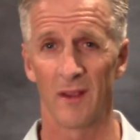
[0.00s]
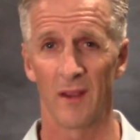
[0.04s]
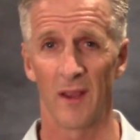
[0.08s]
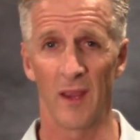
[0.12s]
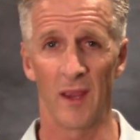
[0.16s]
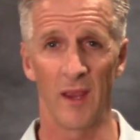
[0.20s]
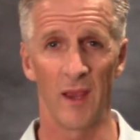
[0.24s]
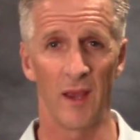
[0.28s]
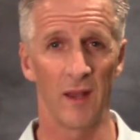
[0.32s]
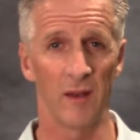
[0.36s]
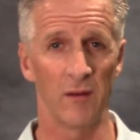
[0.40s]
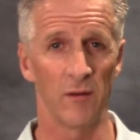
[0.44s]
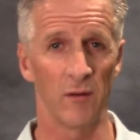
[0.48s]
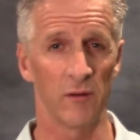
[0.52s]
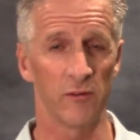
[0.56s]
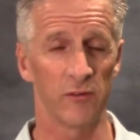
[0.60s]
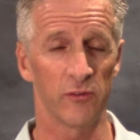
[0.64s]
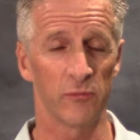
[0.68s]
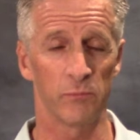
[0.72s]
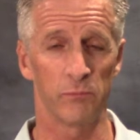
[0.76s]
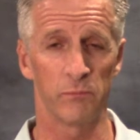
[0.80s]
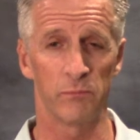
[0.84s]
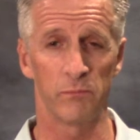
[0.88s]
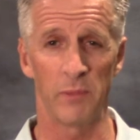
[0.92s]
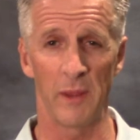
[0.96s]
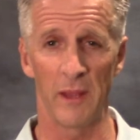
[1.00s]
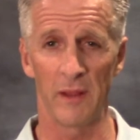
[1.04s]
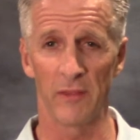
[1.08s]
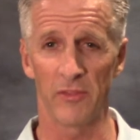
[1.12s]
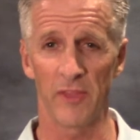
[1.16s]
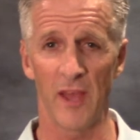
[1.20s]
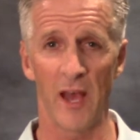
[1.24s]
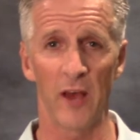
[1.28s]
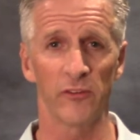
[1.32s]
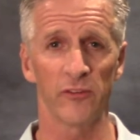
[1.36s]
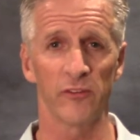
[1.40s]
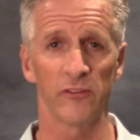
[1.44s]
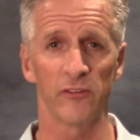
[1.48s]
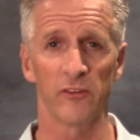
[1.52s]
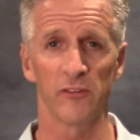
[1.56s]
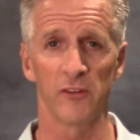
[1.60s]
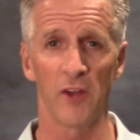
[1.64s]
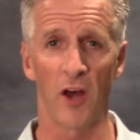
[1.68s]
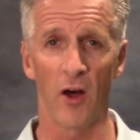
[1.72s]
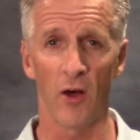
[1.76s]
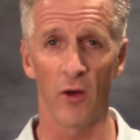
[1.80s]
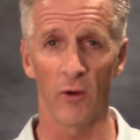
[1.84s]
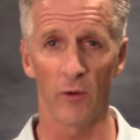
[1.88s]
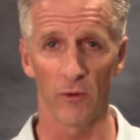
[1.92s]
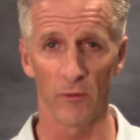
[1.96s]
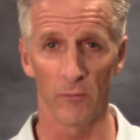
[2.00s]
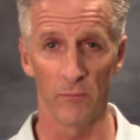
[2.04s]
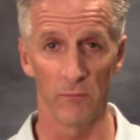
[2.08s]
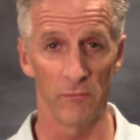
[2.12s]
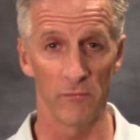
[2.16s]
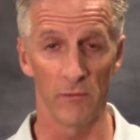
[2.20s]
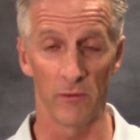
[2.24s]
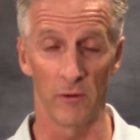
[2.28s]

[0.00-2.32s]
and spent thousands of dollars,